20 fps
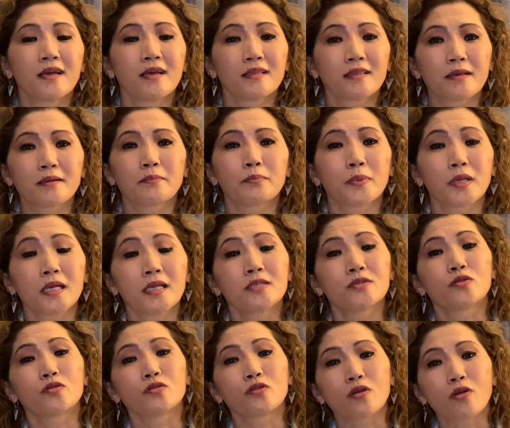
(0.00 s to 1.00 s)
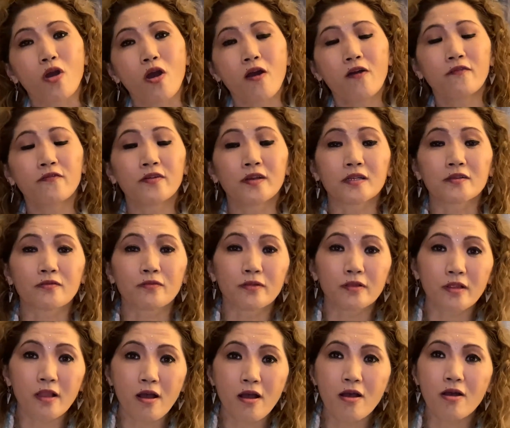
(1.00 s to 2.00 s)
that brings you the confident
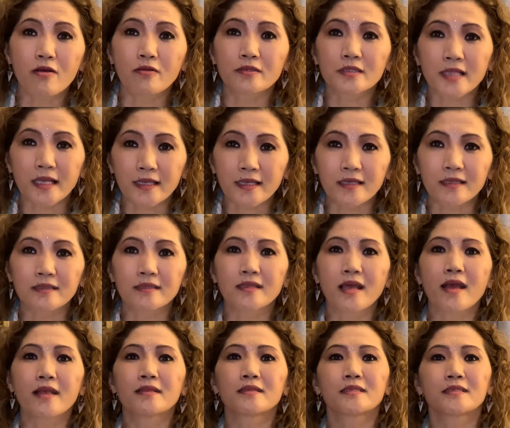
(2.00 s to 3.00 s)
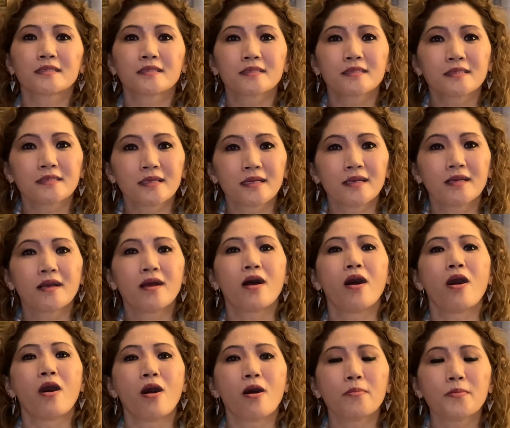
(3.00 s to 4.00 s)
flows, like that's
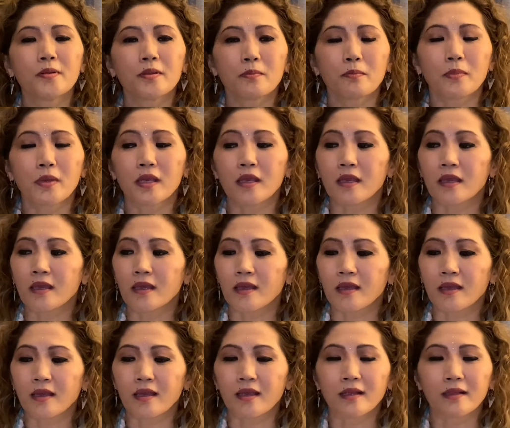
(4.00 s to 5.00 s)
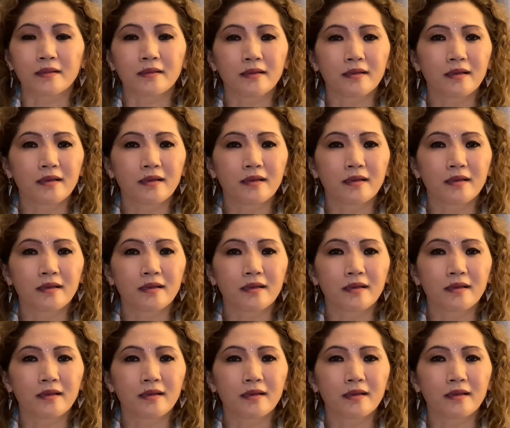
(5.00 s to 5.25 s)
opened me in